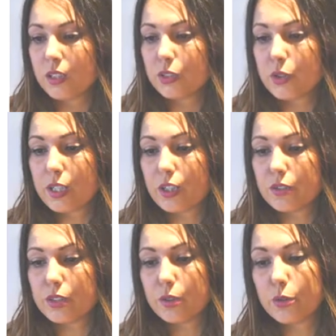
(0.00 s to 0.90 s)
So a
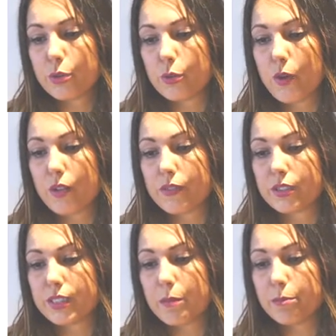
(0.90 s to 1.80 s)
closer look to one of
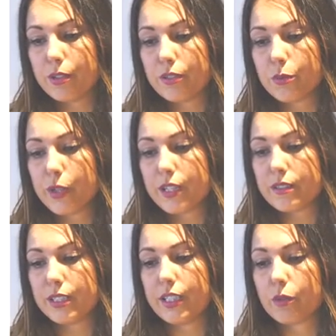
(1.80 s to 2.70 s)
our samples, we
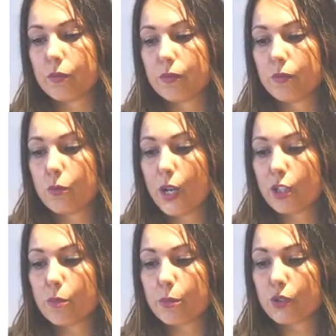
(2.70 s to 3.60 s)
can see that while
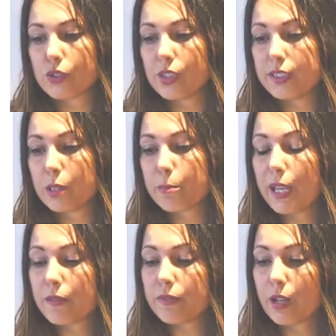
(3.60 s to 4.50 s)
coprostanol is the
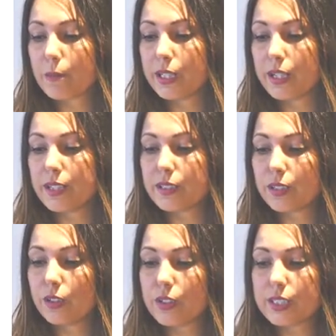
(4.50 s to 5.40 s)
main 5-beta
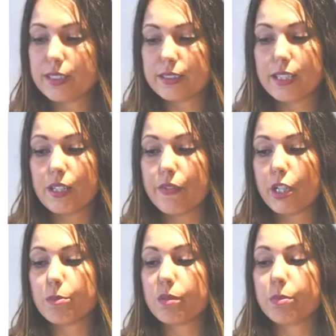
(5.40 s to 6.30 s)
ethanol, there is a
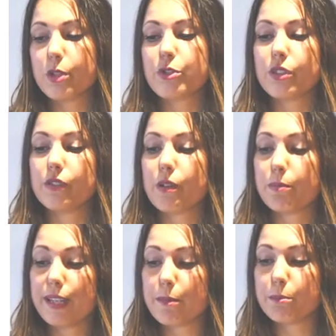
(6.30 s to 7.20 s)
significant proportion of a
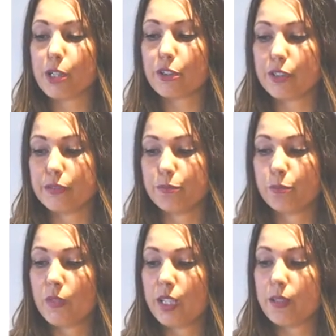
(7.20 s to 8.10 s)
plant marker.
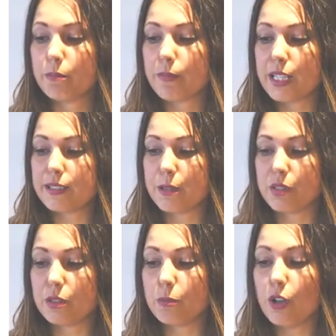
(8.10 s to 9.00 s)
It might
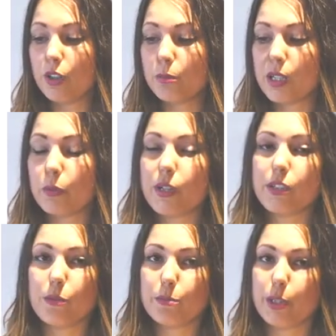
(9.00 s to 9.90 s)
seem small, but
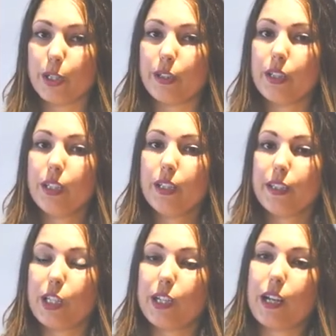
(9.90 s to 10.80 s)
when compared
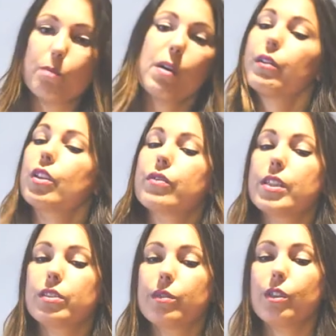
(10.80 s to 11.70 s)
the amount of
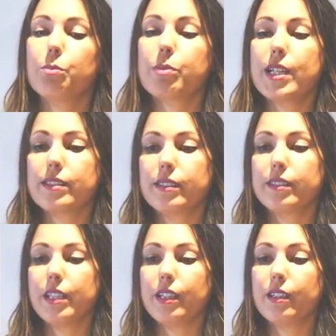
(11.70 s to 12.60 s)
esterol
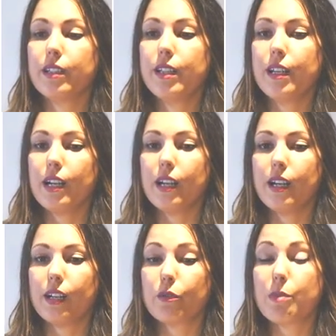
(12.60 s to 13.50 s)
present in
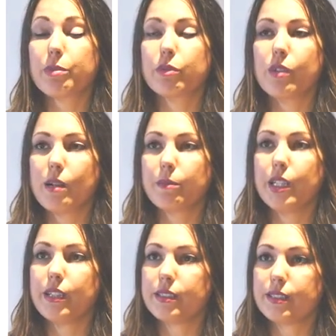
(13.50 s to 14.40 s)
uh, gram per gram
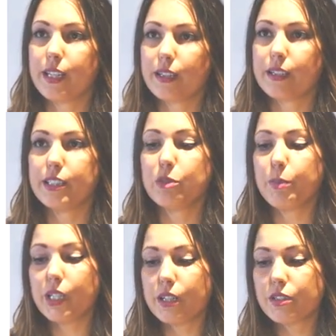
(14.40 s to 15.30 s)
in a steak and a
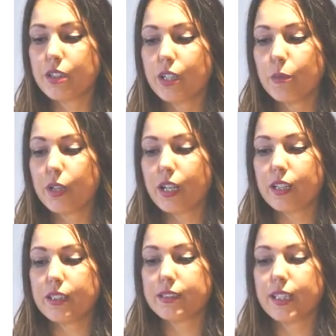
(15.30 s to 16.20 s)
spinach, we
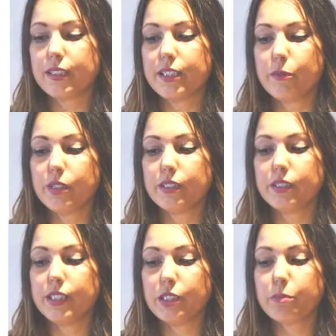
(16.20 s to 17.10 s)
can understand
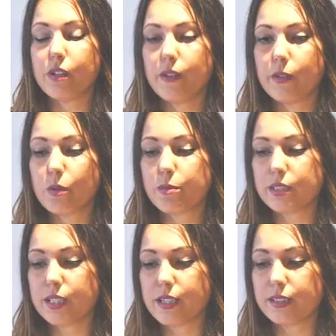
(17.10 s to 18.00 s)
this probably
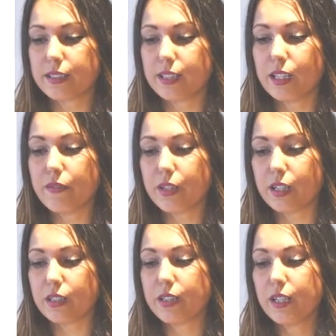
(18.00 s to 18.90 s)
represents a
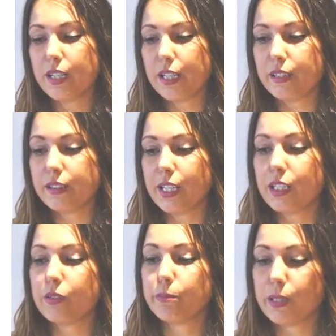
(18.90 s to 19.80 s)
significant
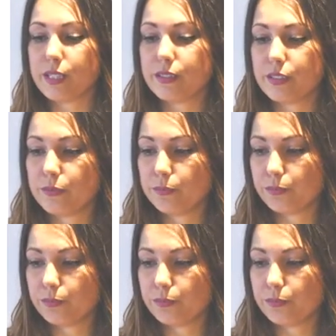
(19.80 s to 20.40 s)
intake of plants.